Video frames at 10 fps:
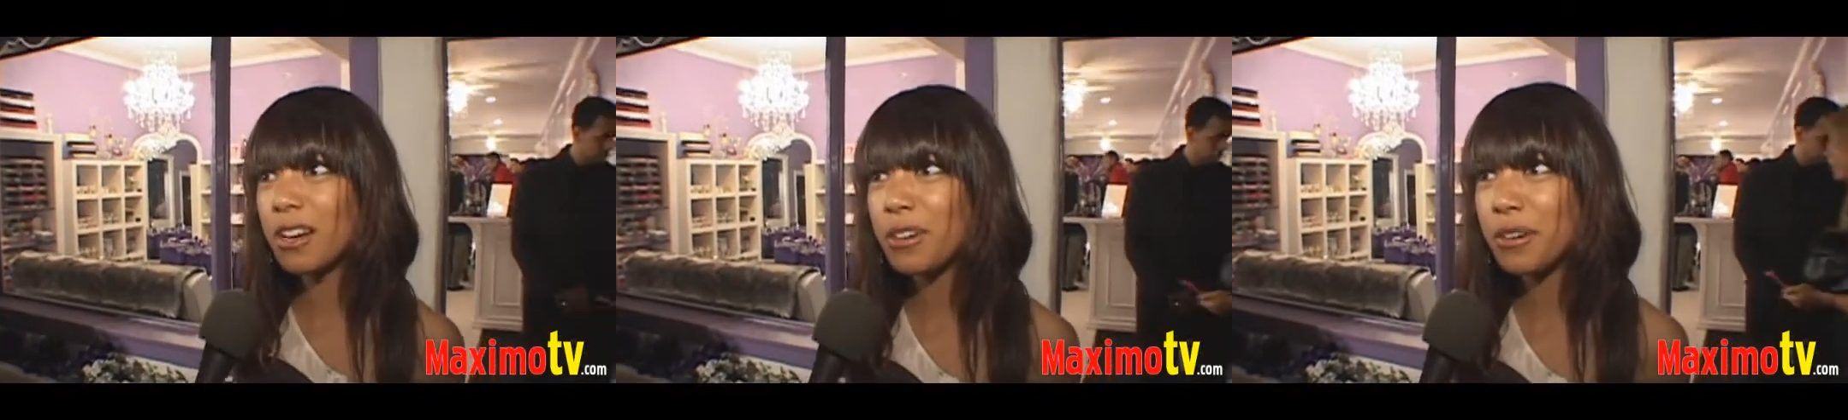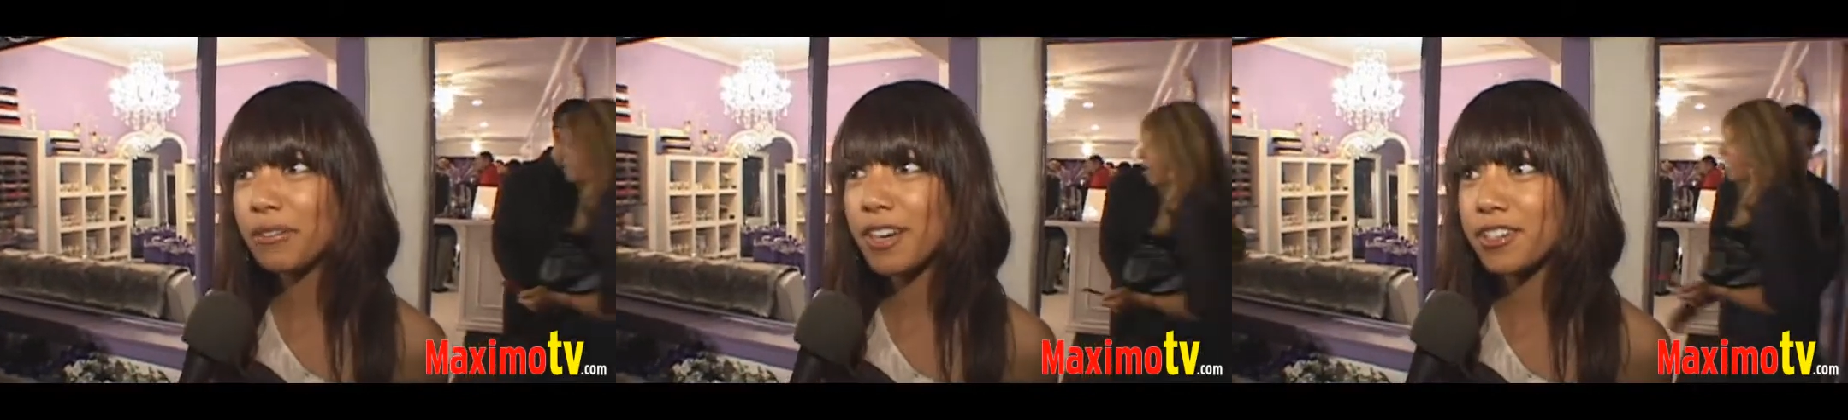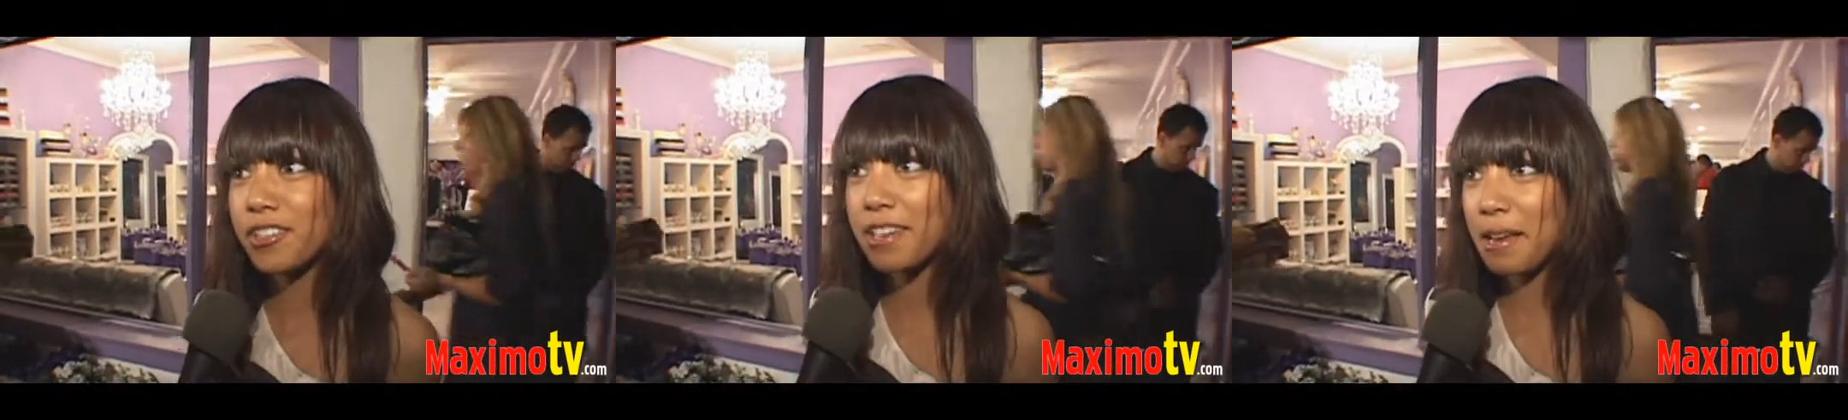I don't know if I
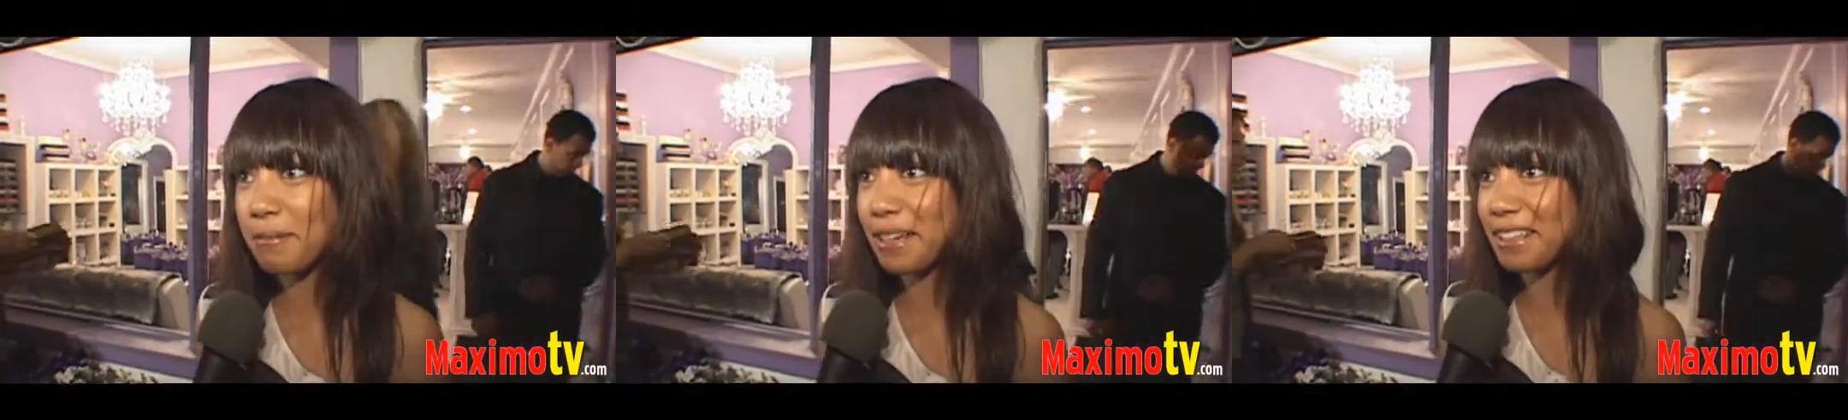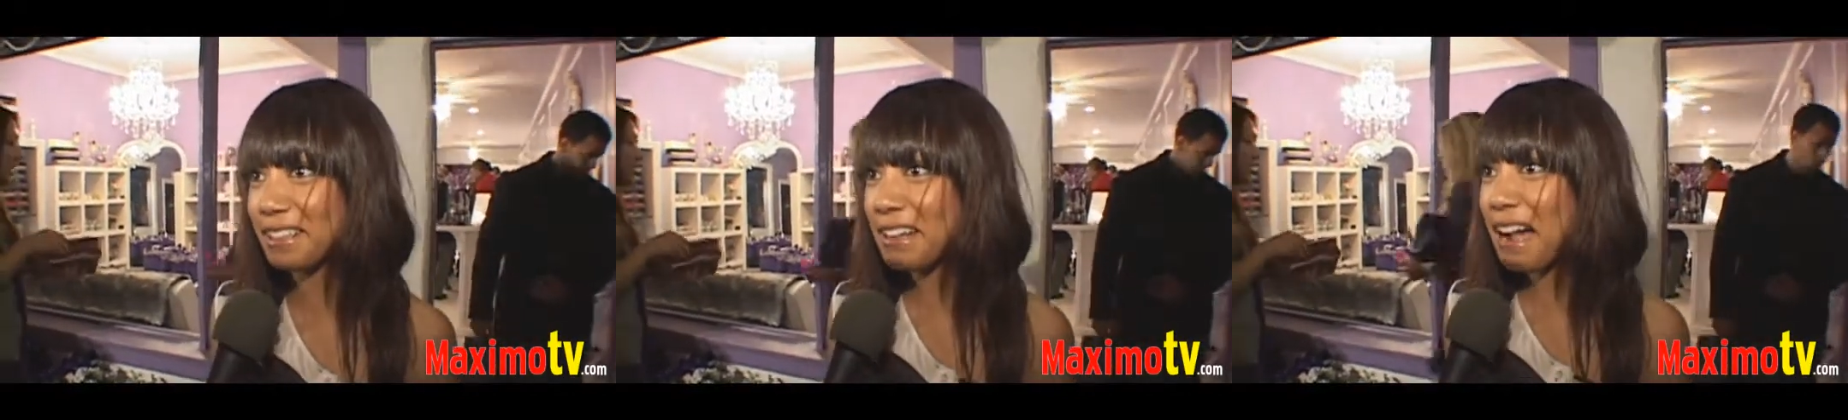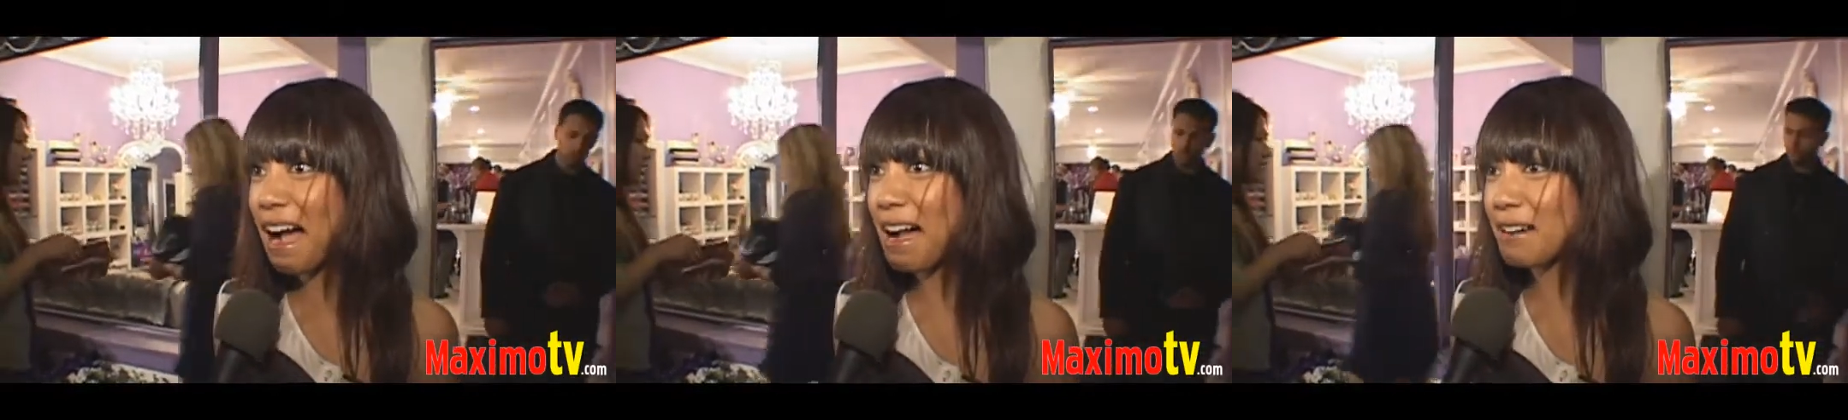should say, but
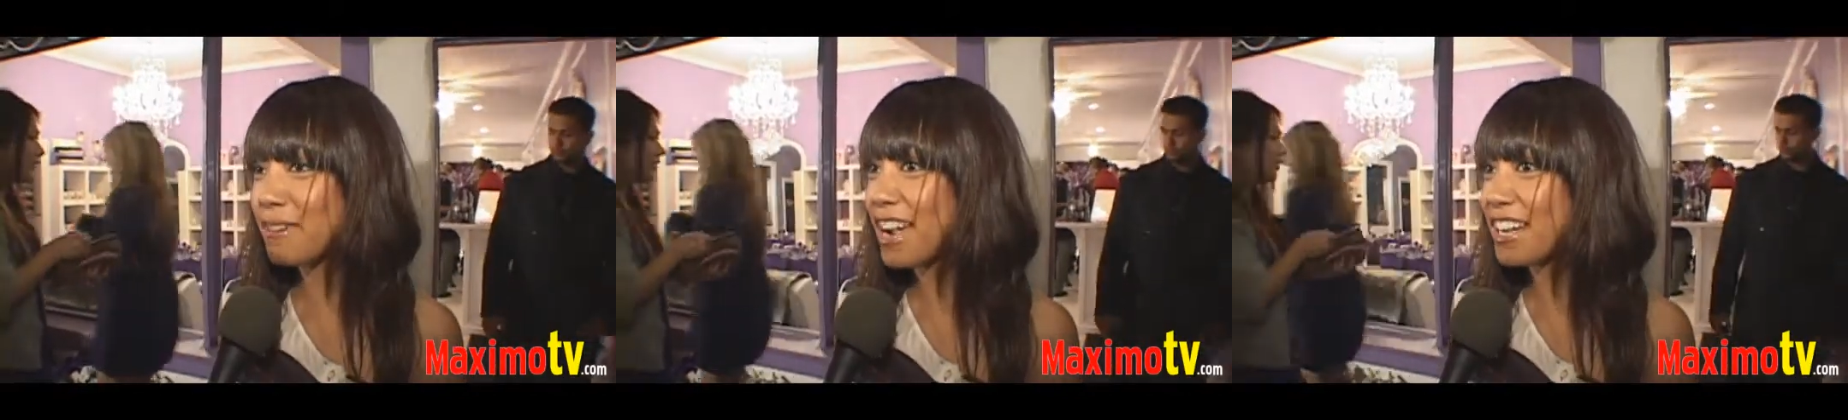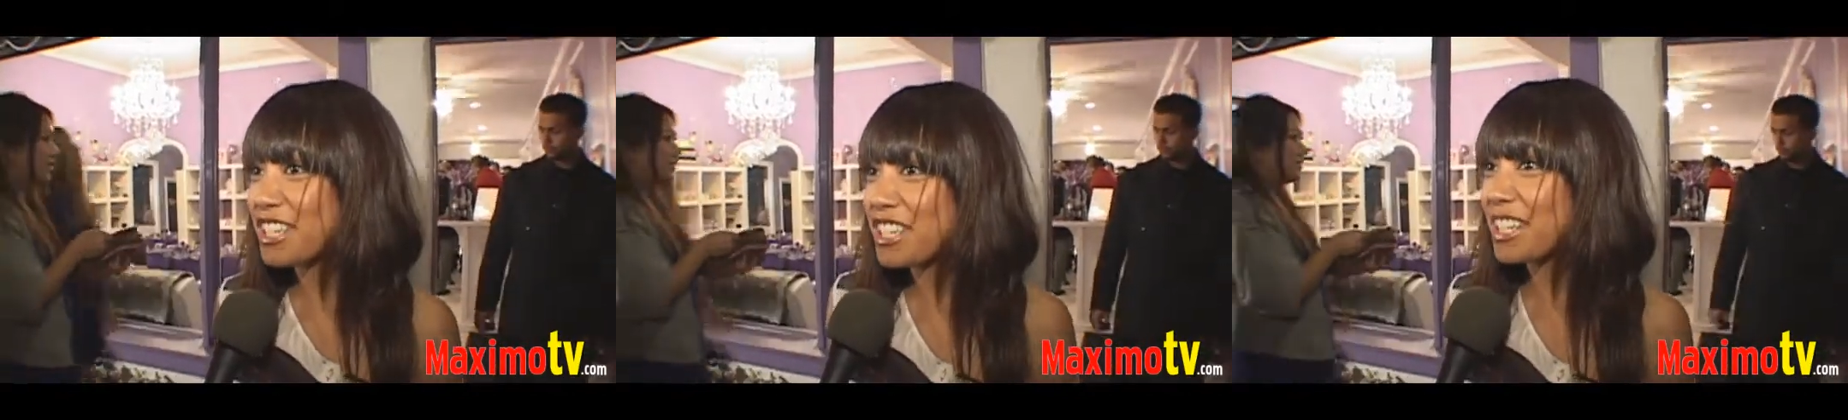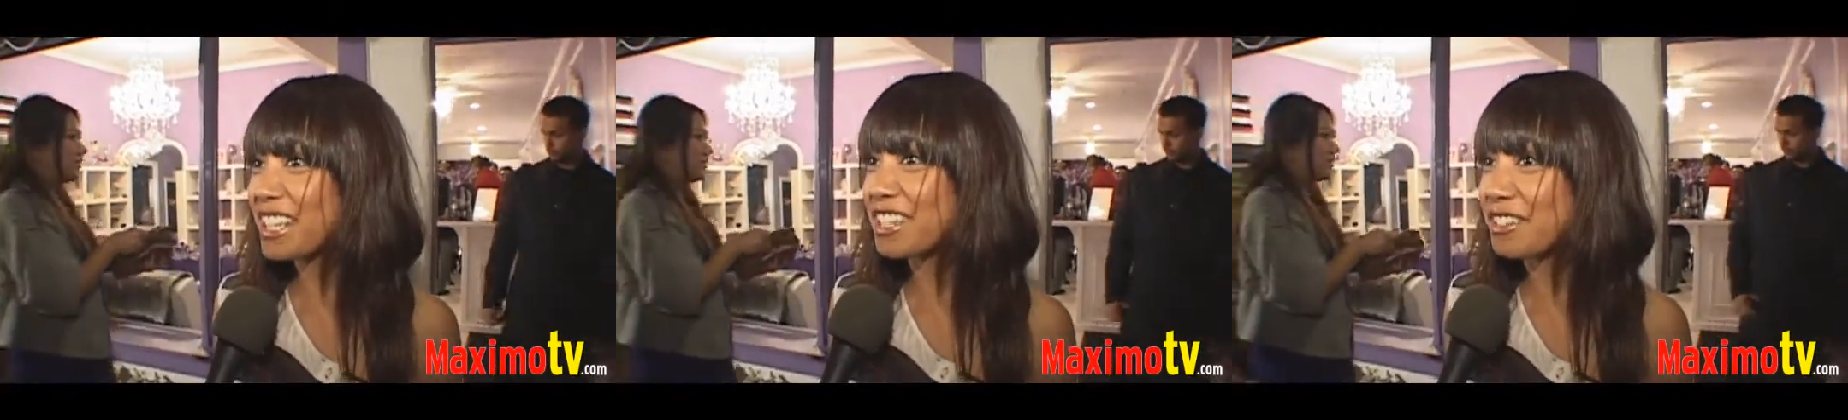um, I had just
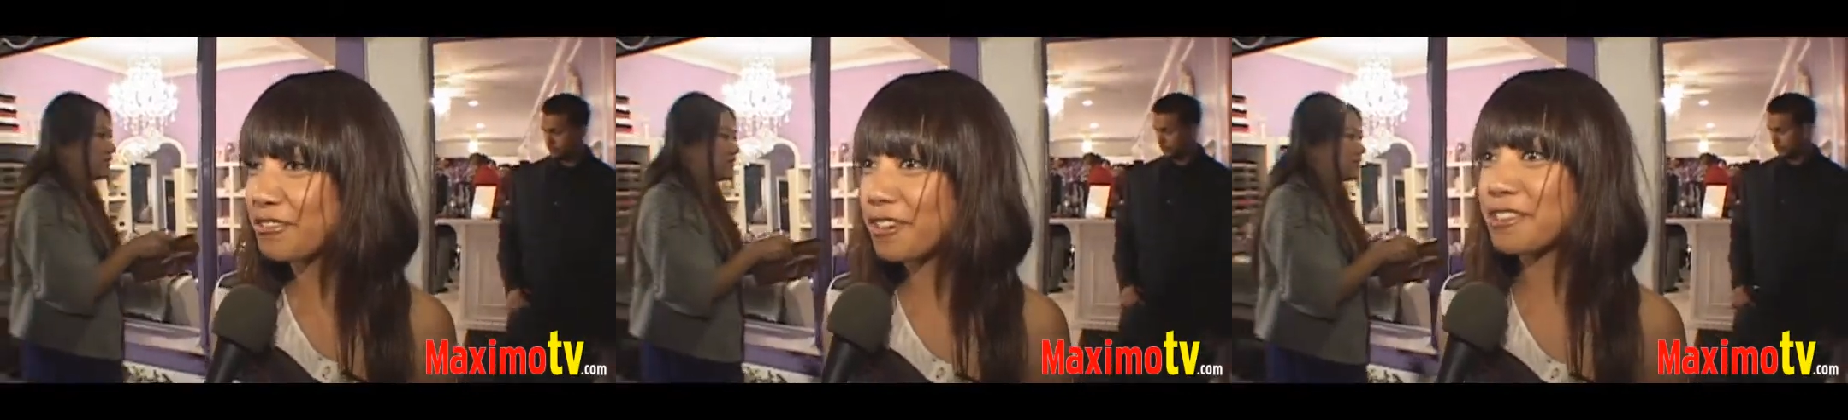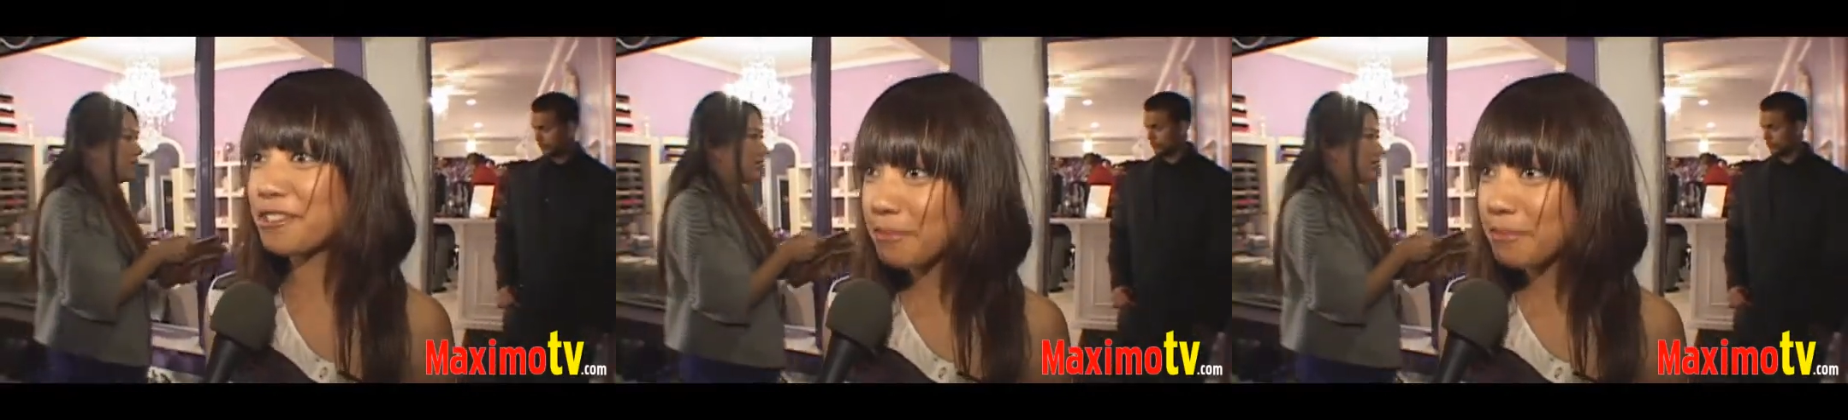auditioned for his